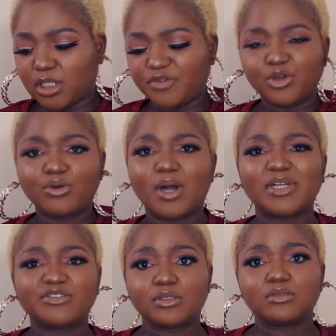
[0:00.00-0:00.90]
If you know
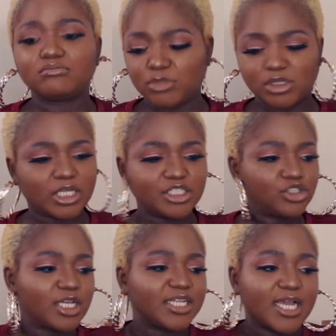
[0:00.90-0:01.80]
Amazon, they
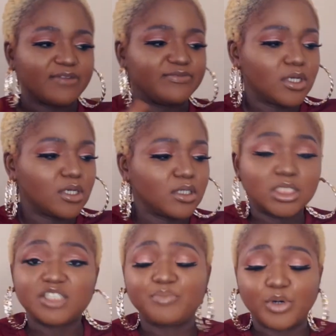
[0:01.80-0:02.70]
usually have
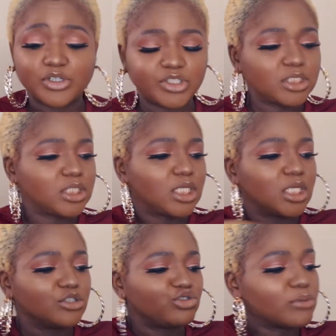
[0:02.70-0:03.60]
these boxes.
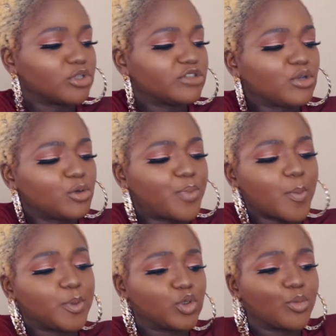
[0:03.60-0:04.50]
So I'm just going to
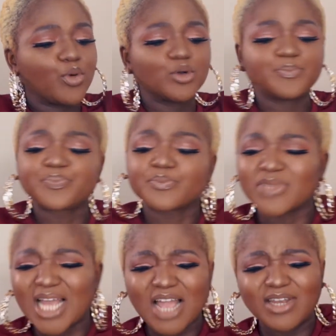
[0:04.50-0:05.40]
pop it over.
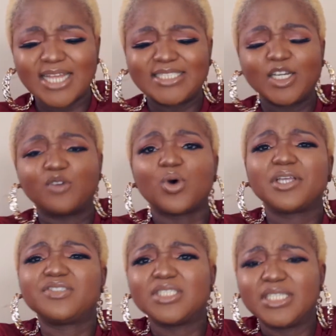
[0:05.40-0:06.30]
I have an idea of what
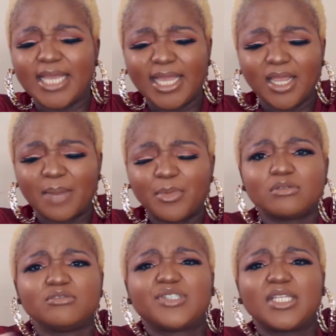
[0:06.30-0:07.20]
is in there. I'm not
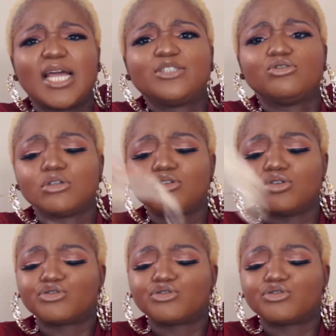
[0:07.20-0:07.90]
going to say that I do not know.